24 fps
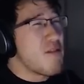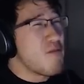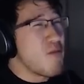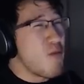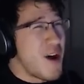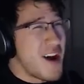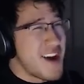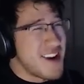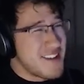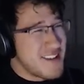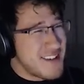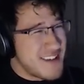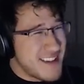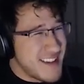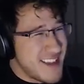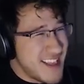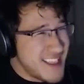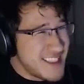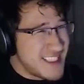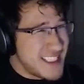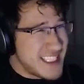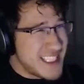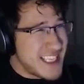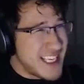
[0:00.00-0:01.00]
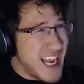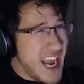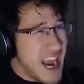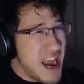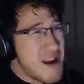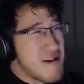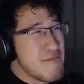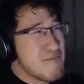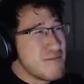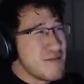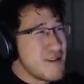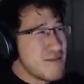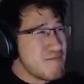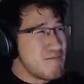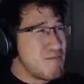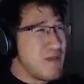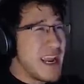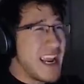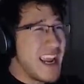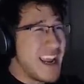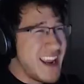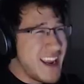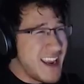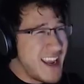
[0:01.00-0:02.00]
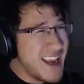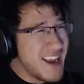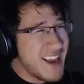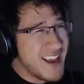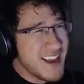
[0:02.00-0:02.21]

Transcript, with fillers: want this game to be.